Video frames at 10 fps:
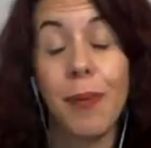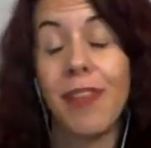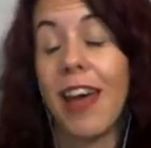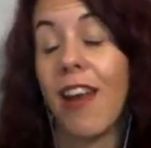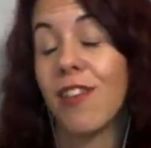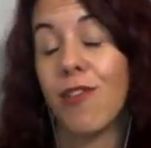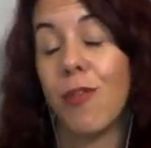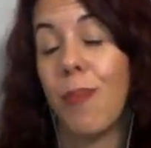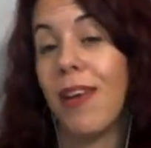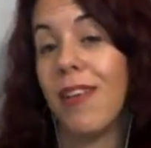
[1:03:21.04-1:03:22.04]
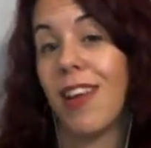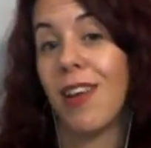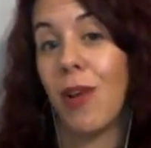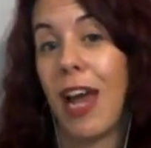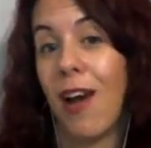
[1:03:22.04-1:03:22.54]
but that also depends
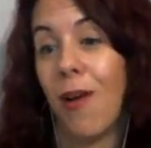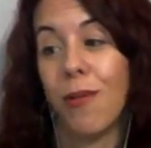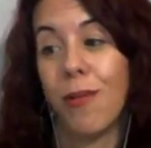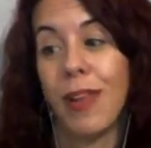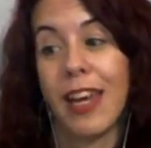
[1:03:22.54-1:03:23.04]
on how